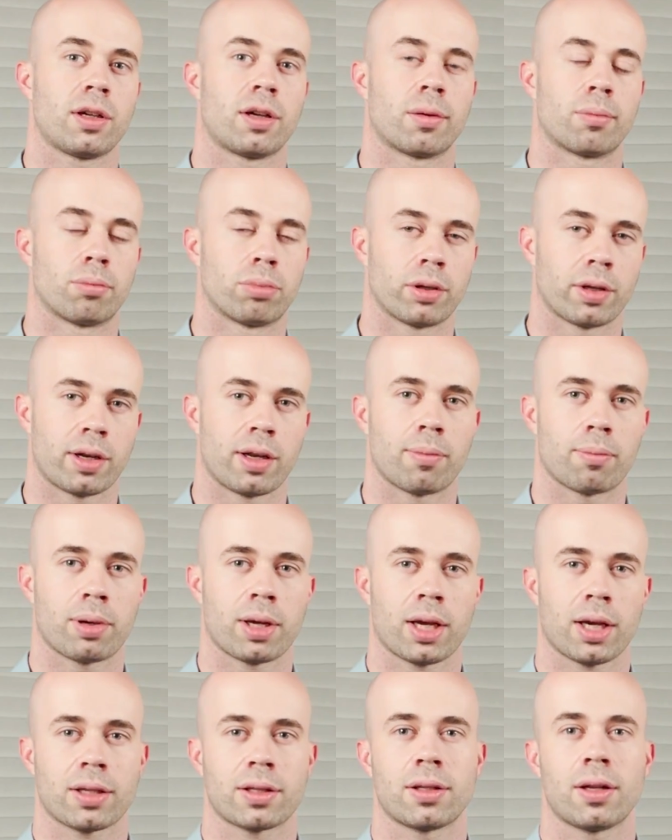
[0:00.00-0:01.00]
on blunt
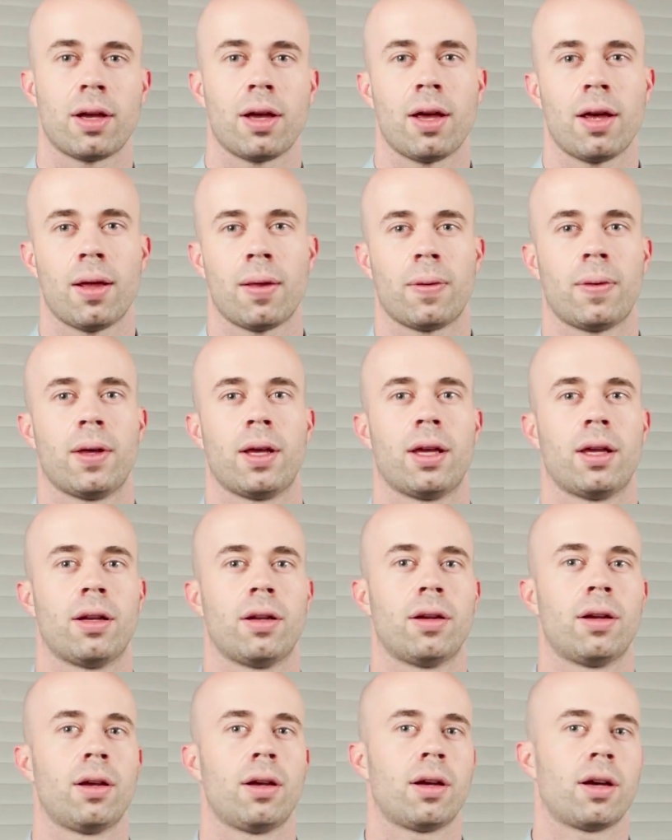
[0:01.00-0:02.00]
impact,
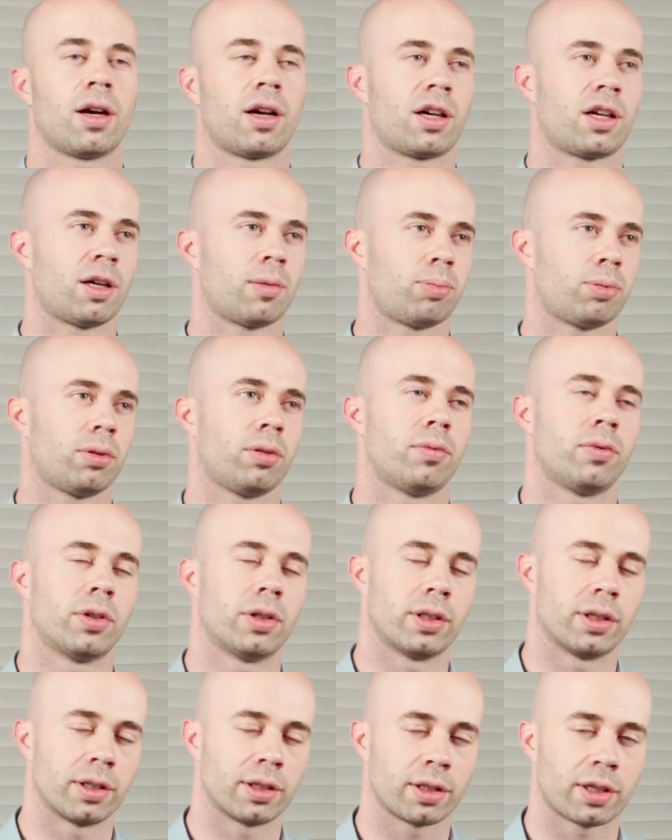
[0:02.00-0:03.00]
then a couple of
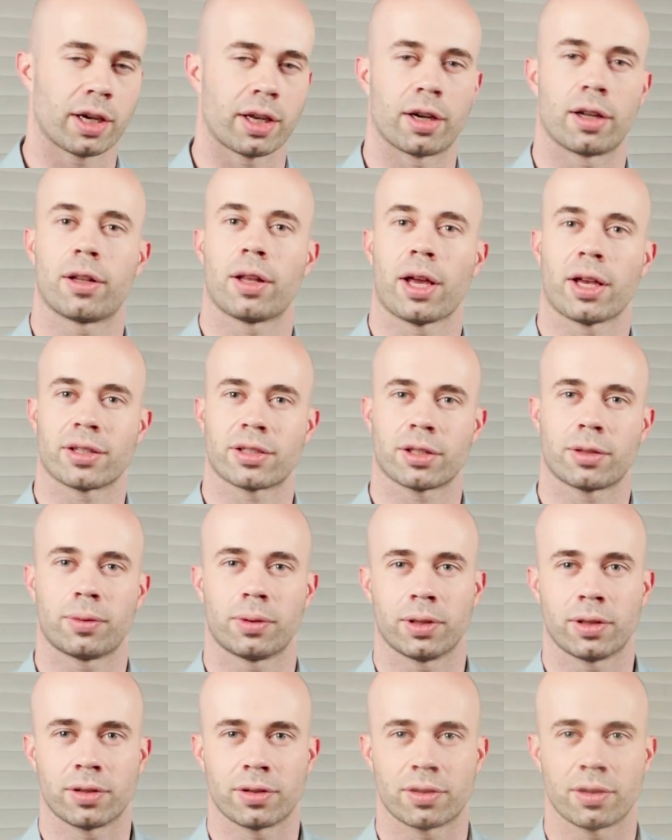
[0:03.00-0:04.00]
the kind of classic
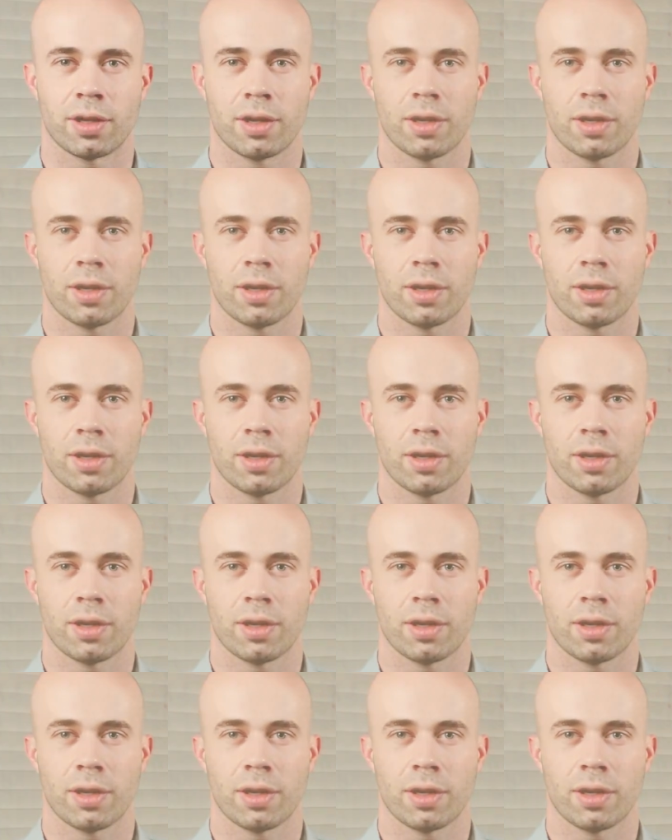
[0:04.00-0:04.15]
ones